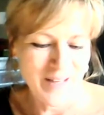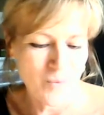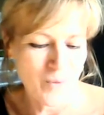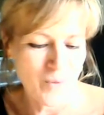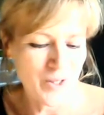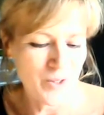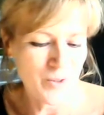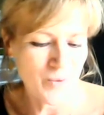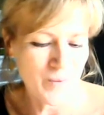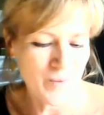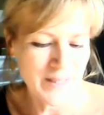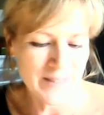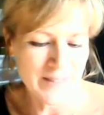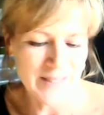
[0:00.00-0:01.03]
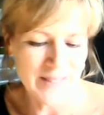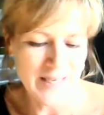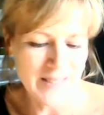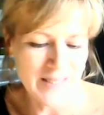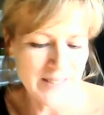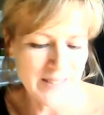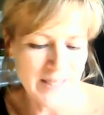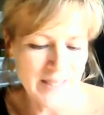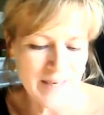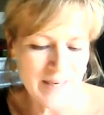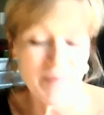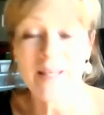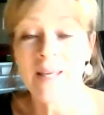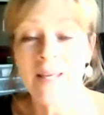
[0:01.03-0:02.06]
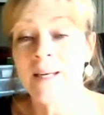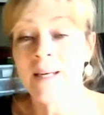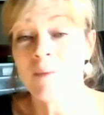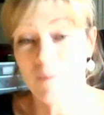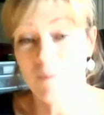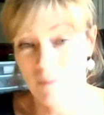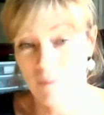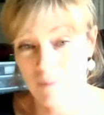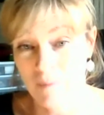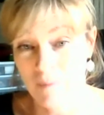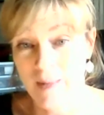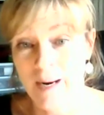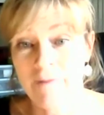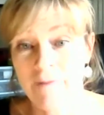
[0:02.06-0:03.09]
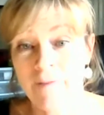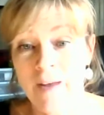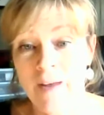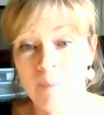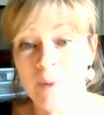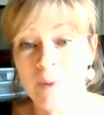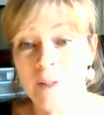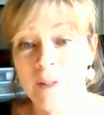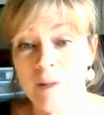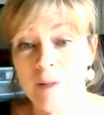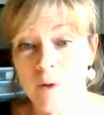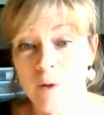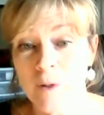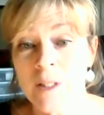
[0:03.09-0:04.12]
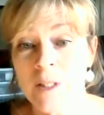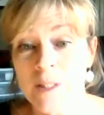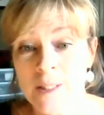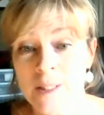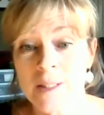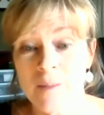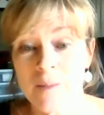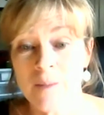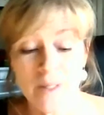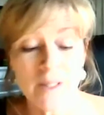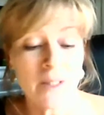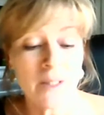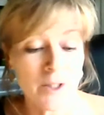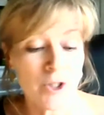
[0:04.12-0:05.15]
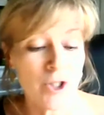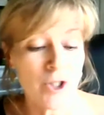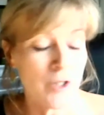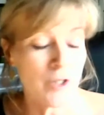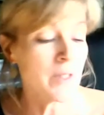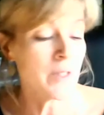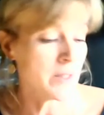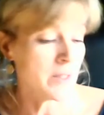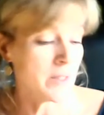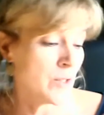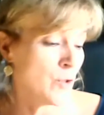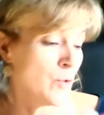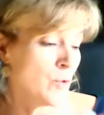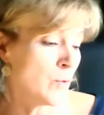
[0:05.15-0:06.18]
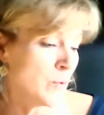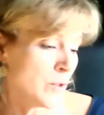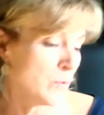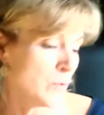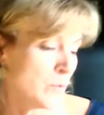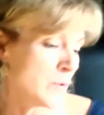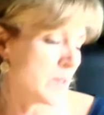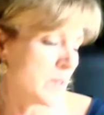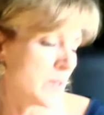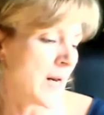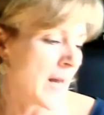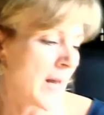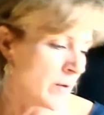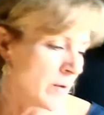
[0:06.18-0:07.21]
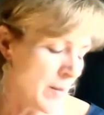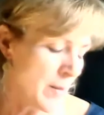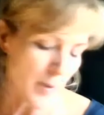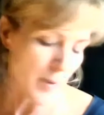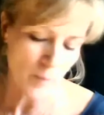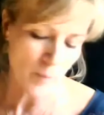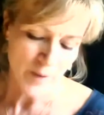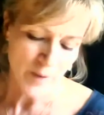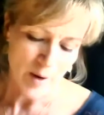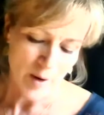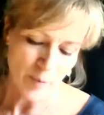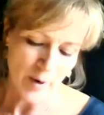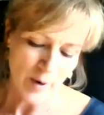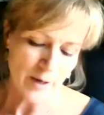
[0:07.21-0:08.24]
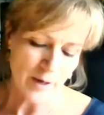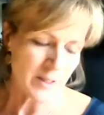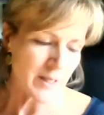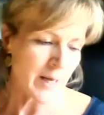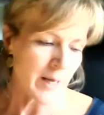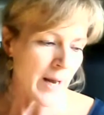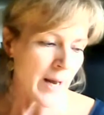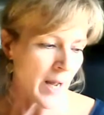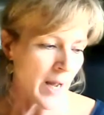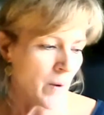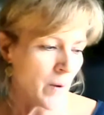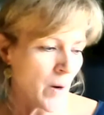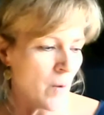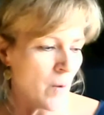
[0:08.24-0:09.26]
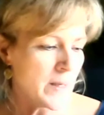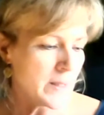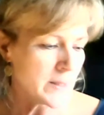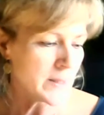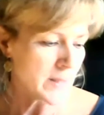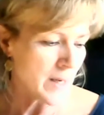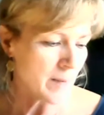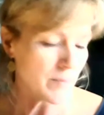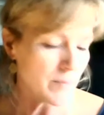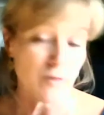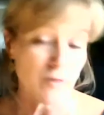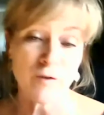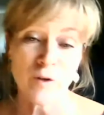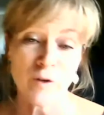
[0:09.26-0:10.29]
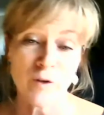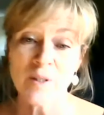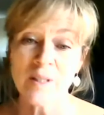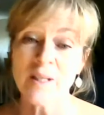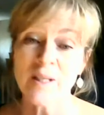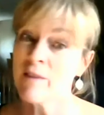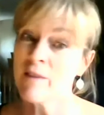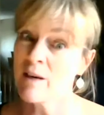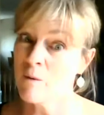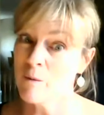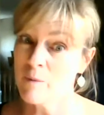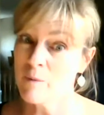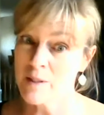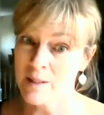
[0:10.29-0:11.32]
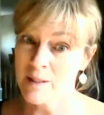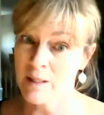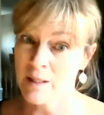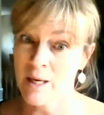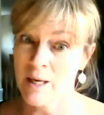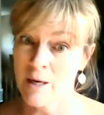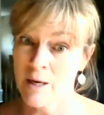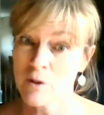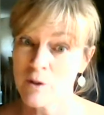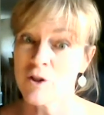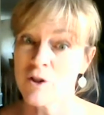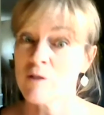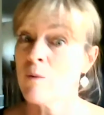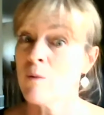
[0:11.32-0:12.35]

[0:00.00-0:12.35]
well, you know what? That again, that I found building the immunity system one this year is a new use that I had with it. But prior to that, I would always diffuse it if anyone was sick in the house. Just